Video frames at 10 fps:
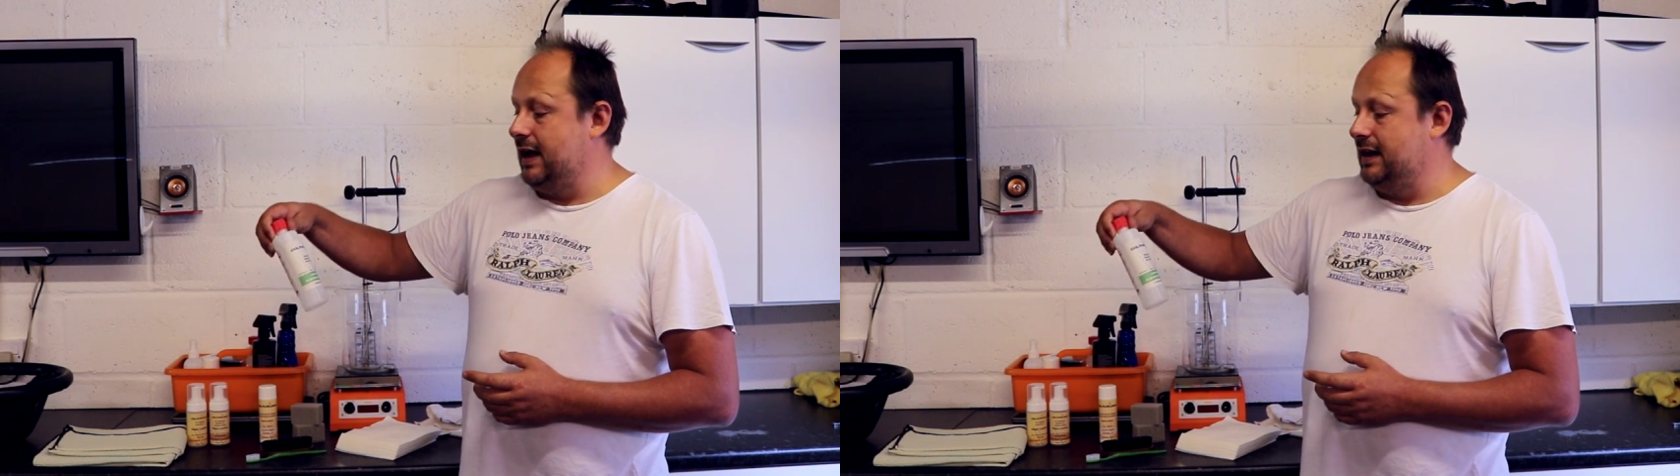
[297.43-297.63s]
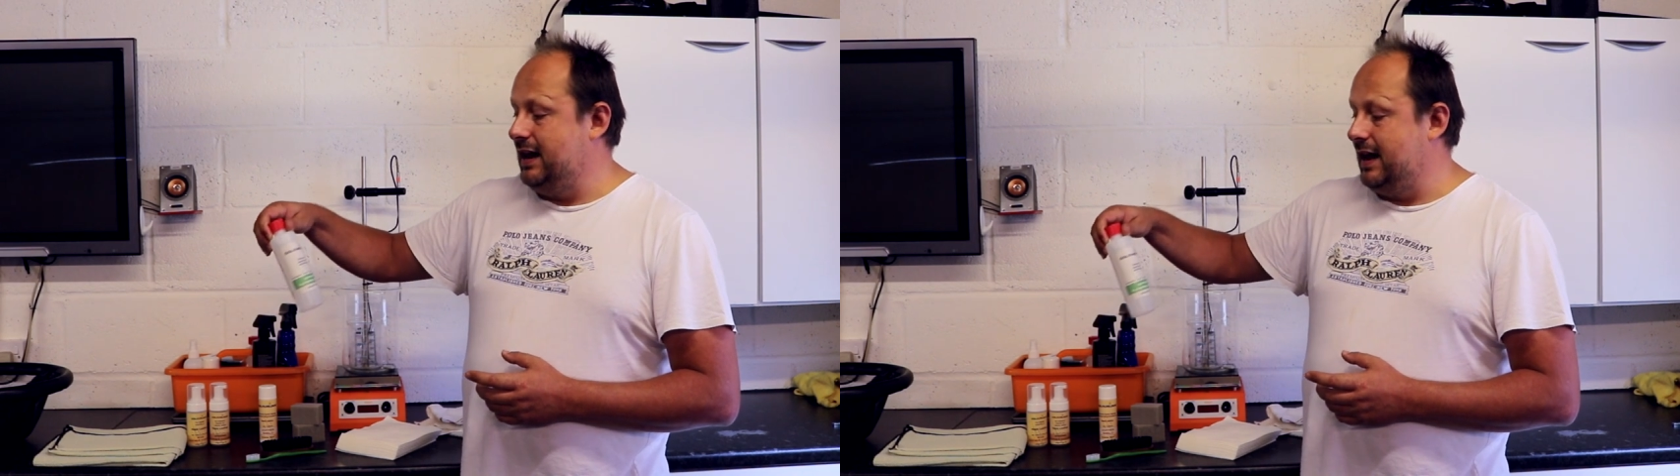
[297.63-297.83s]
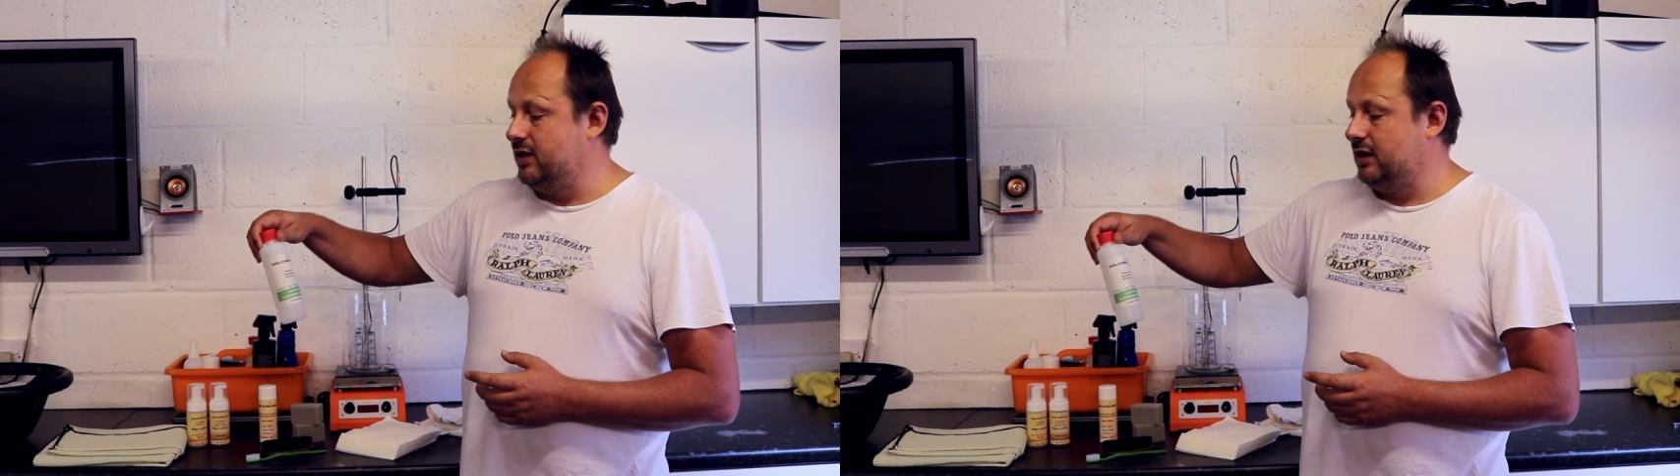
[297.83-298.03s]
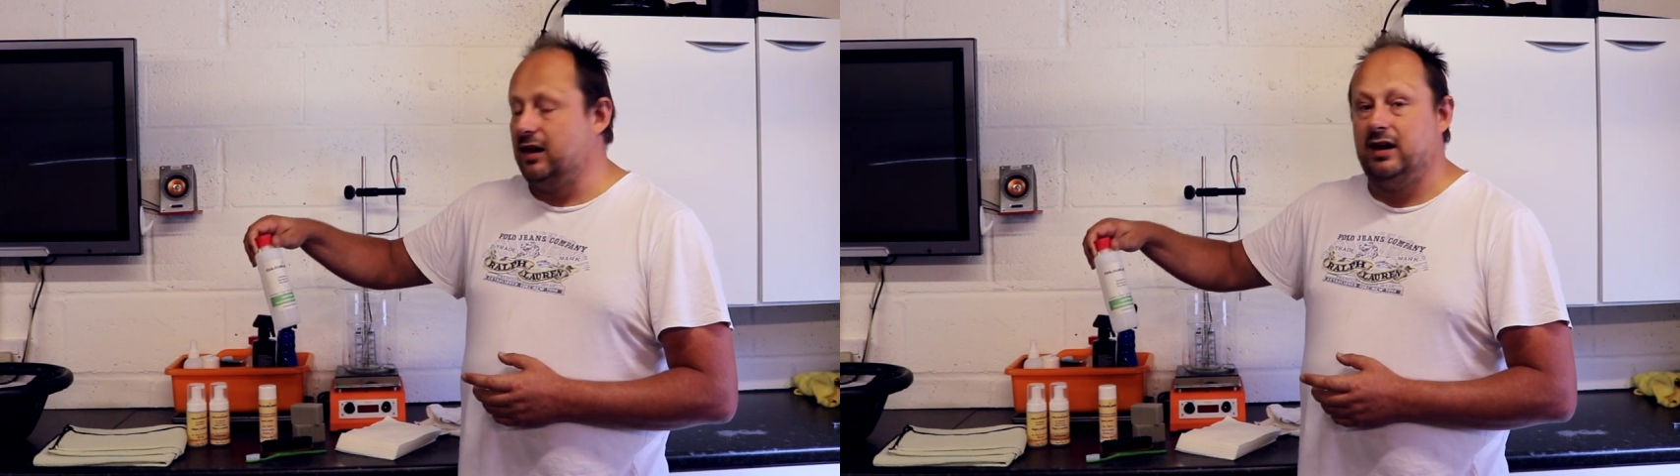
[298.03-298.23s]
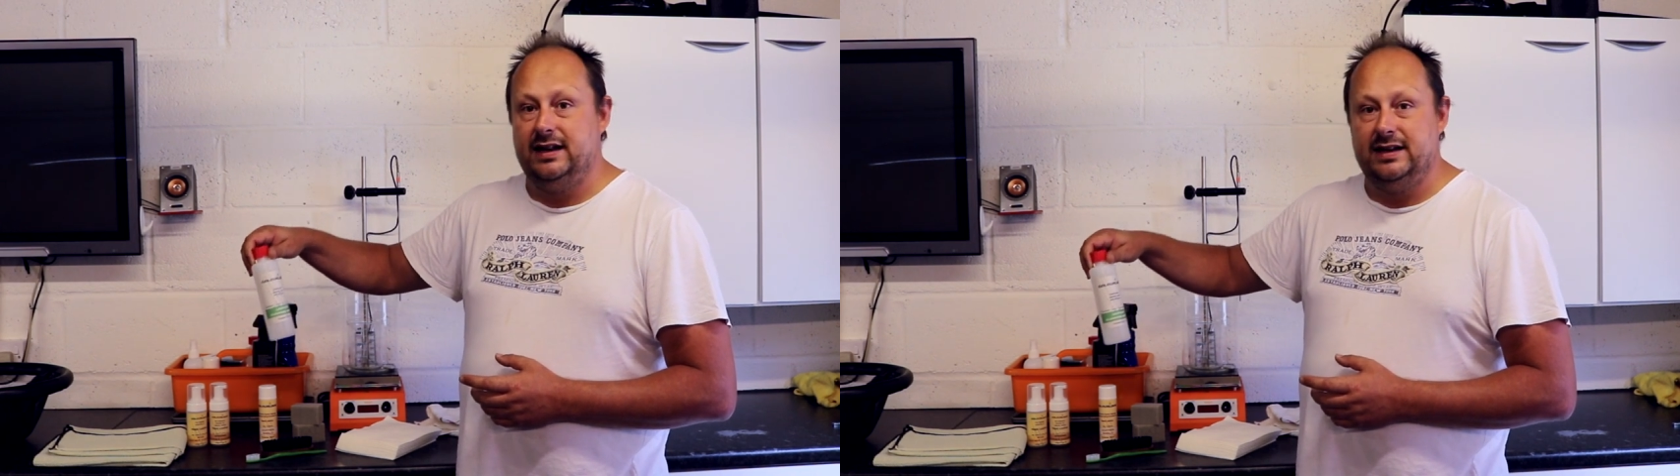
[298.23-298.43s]
a leather
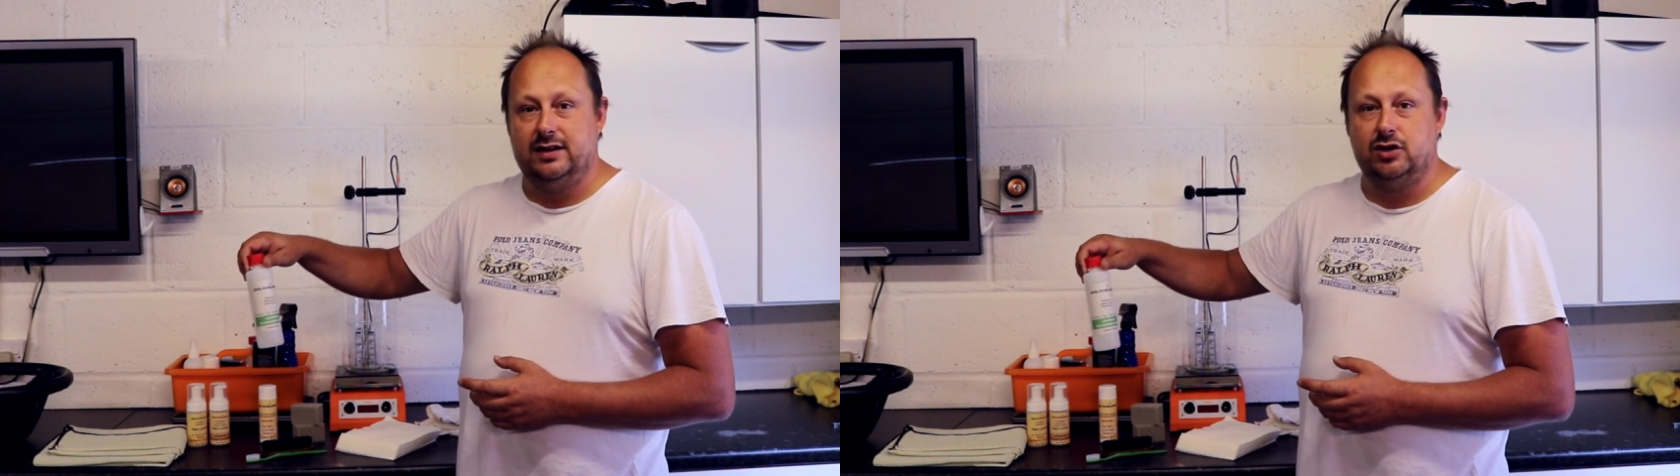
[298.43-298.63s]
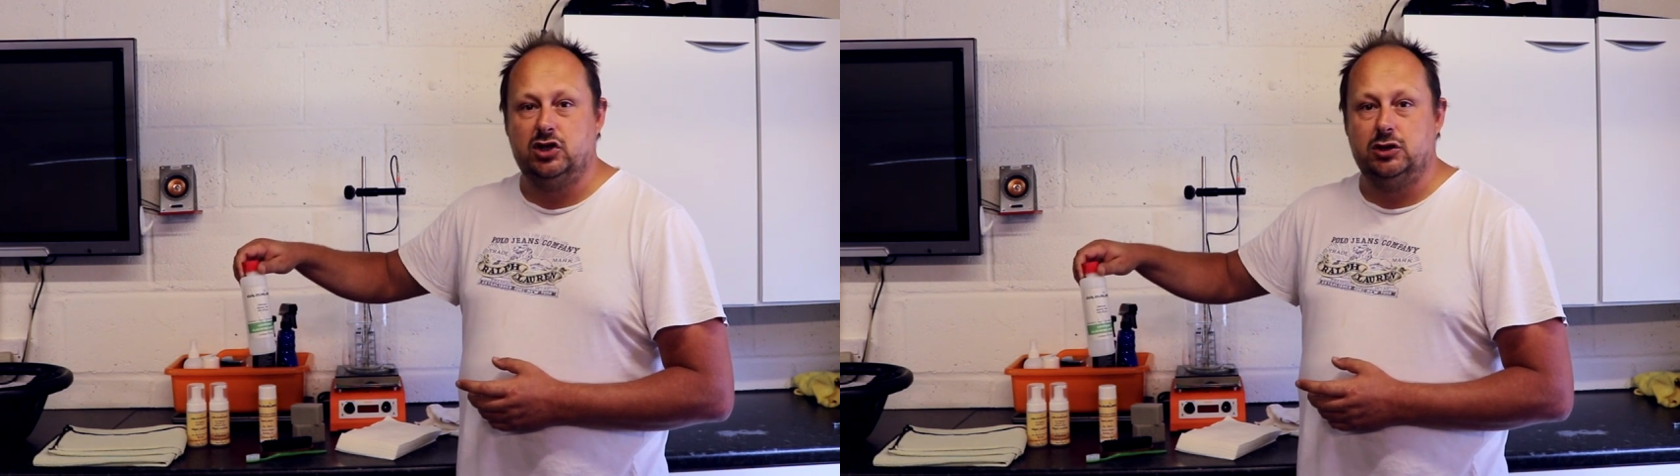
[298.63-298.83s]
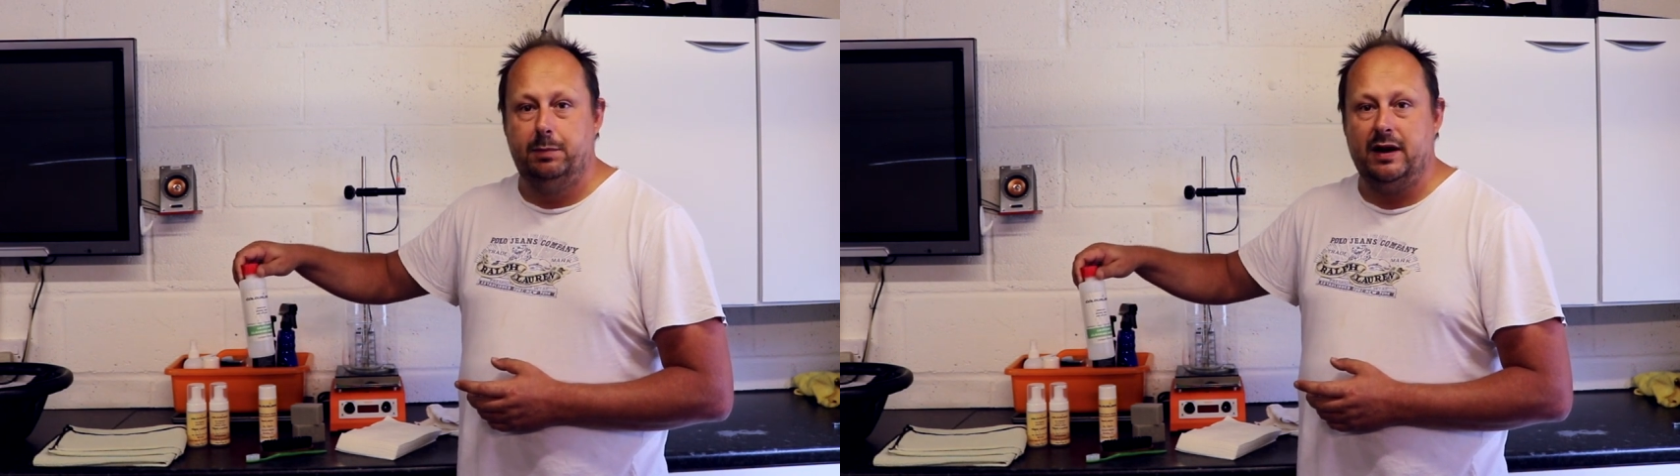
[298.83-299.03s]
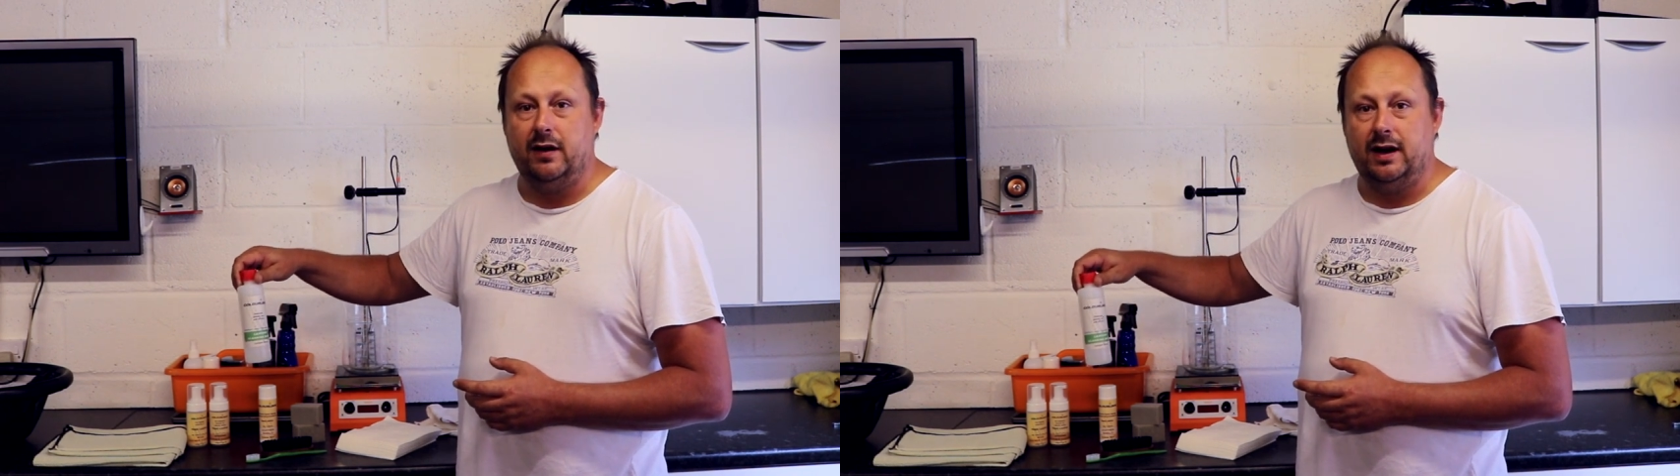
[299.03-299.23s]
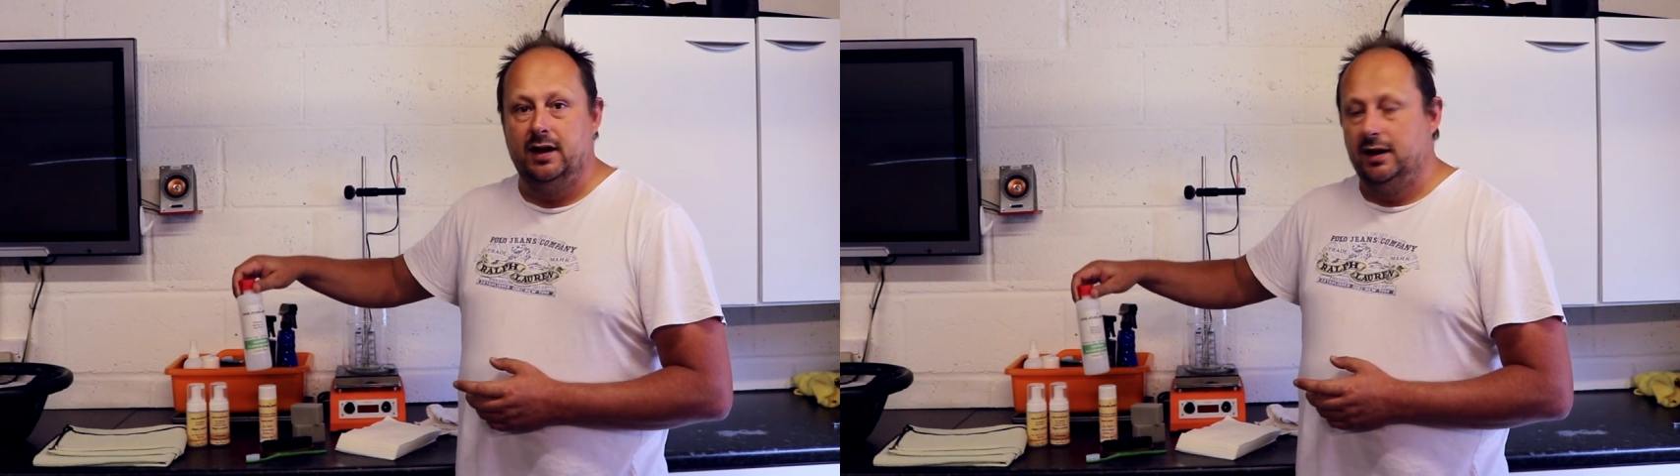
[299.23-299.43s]
cleaning
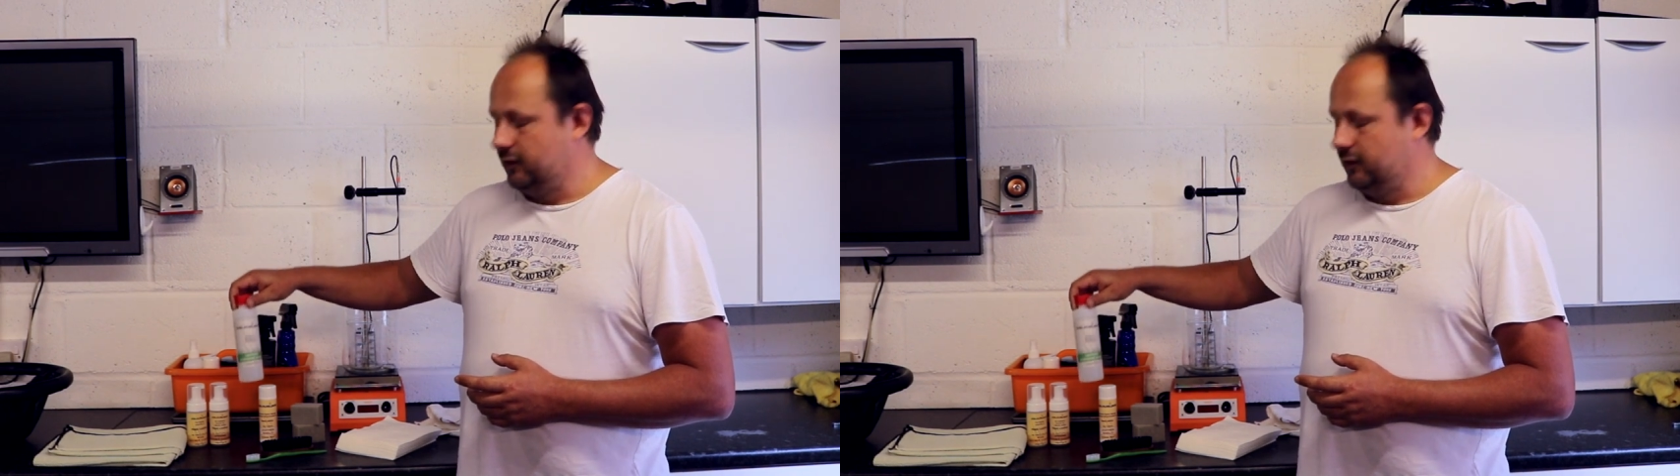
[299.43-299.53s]
spirit.